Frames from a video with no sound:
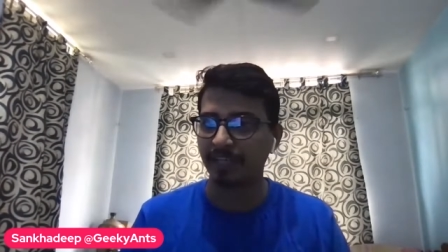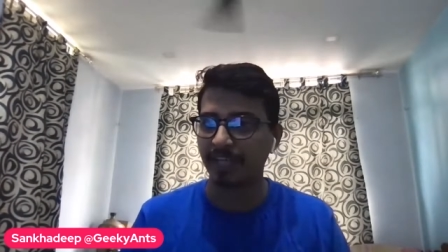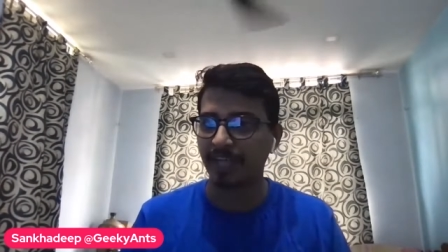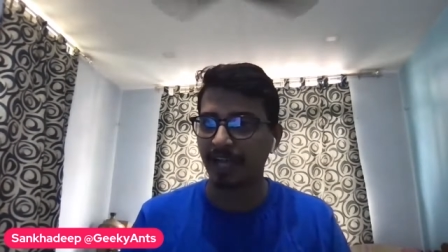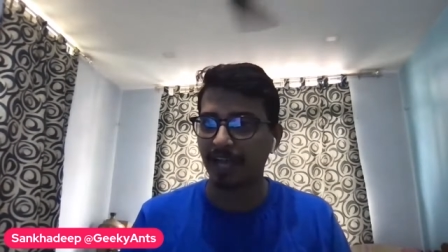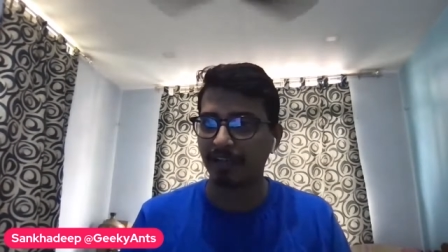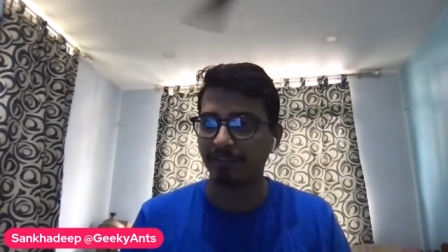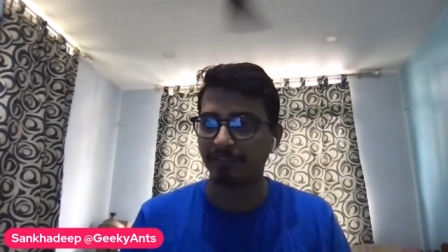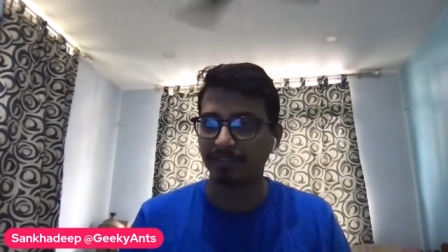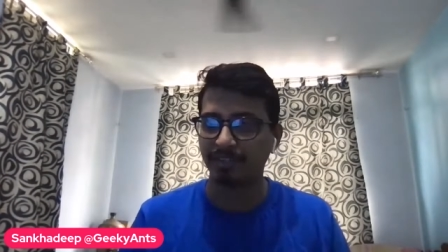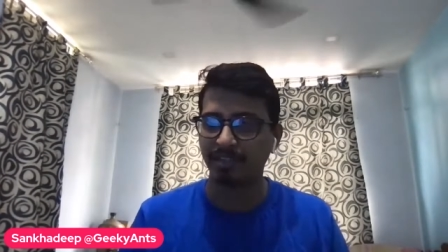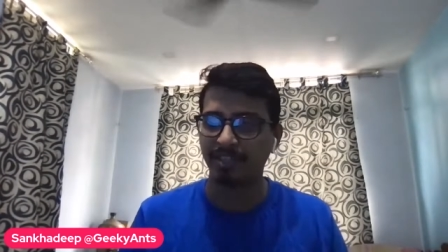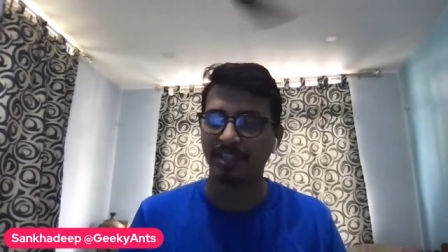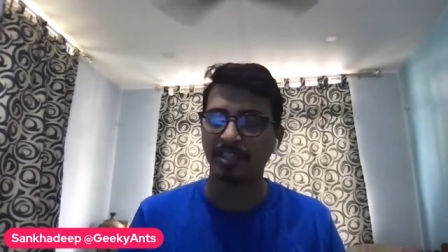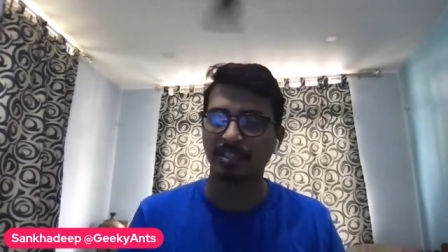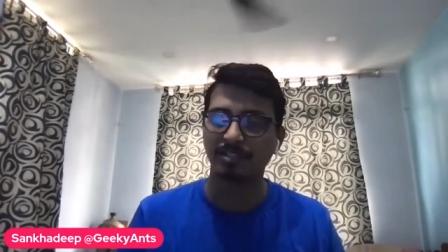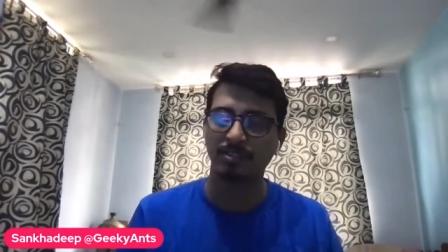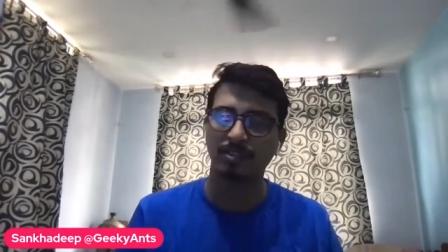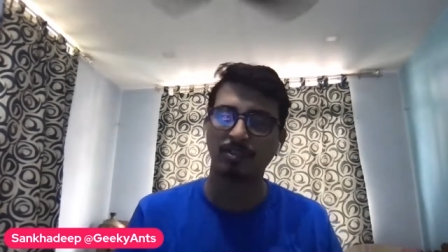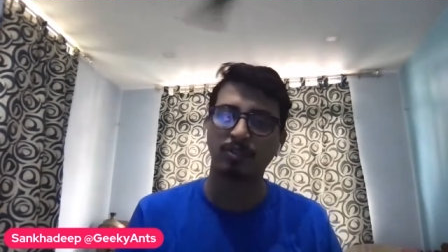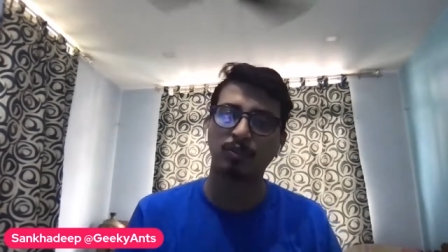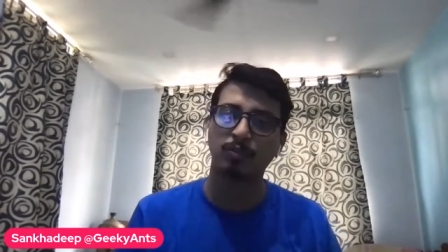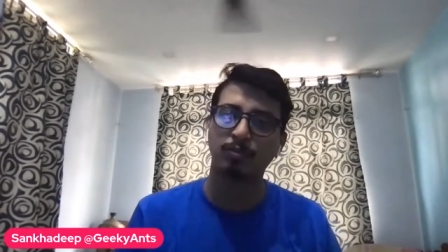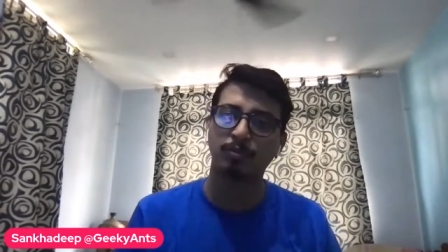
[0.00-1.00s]
we have
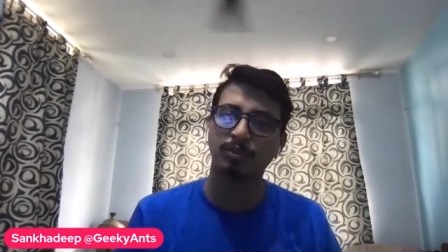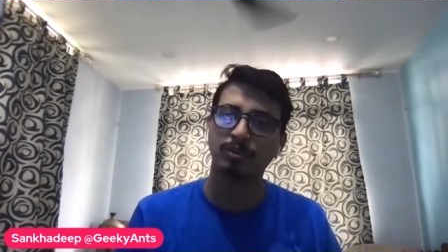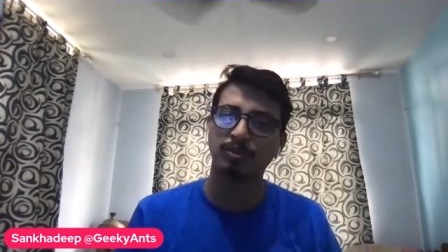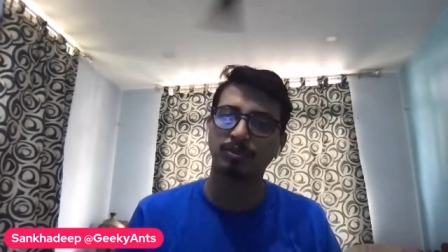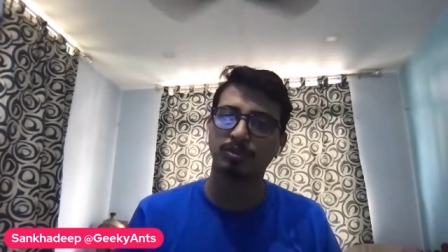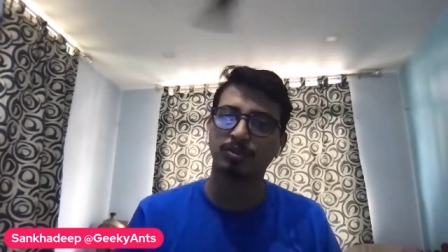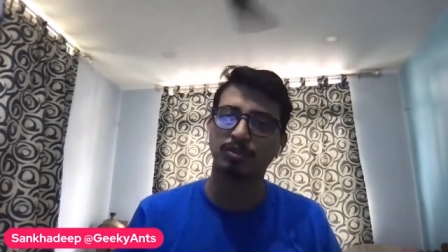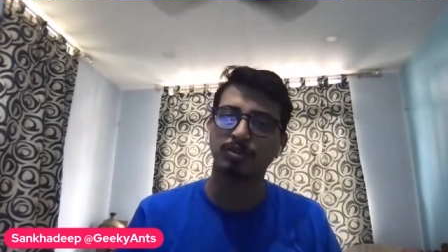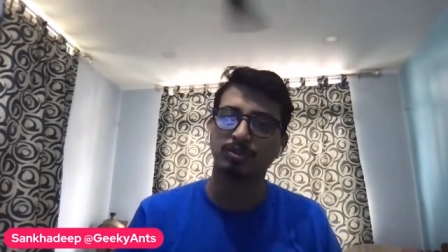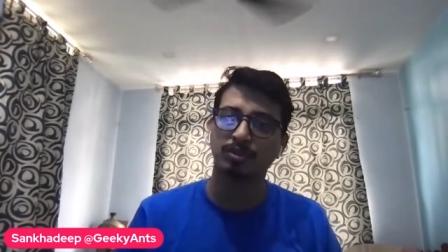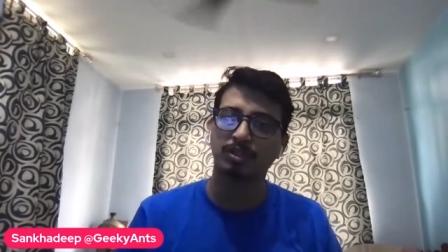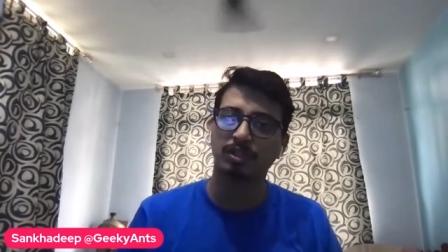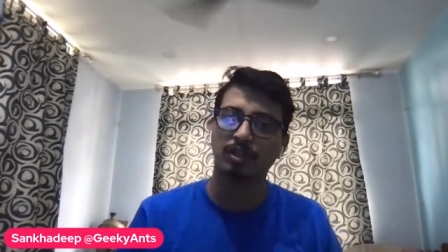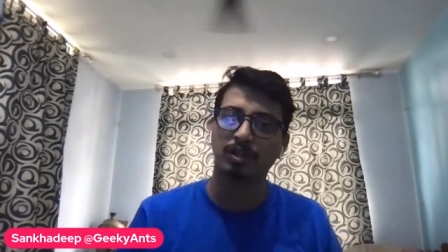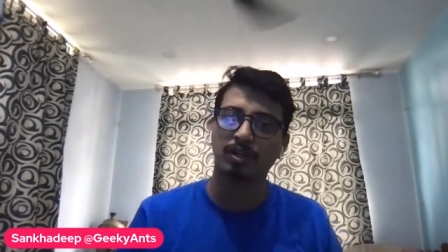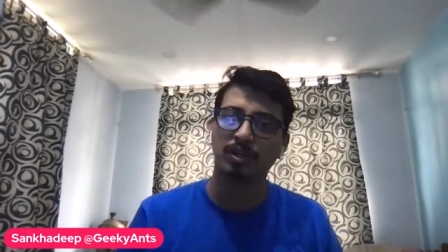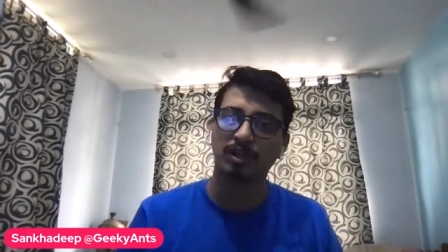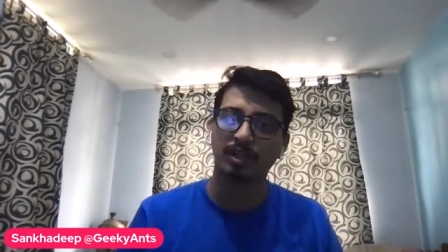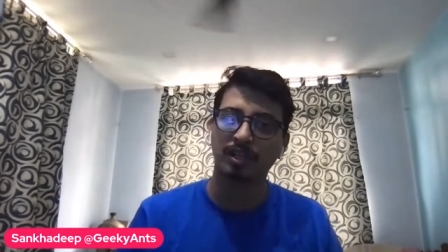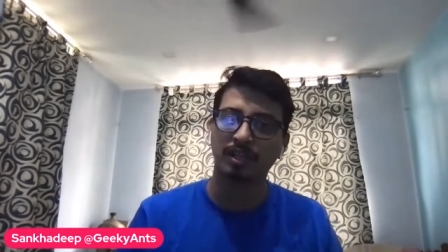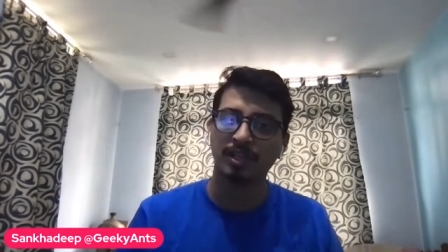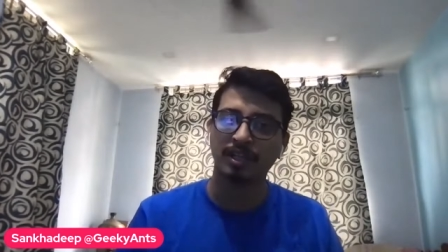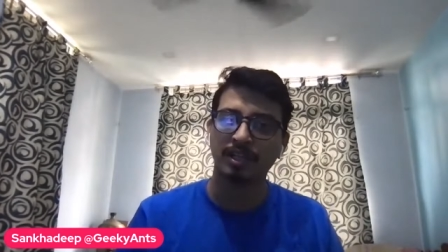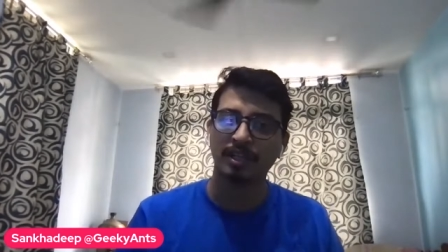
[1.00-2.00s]
stressed on open source a
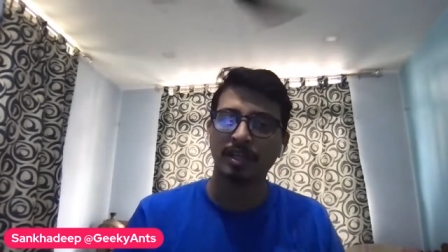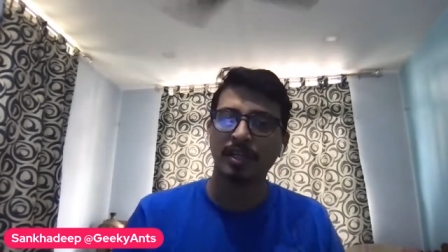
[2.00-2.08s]
lot.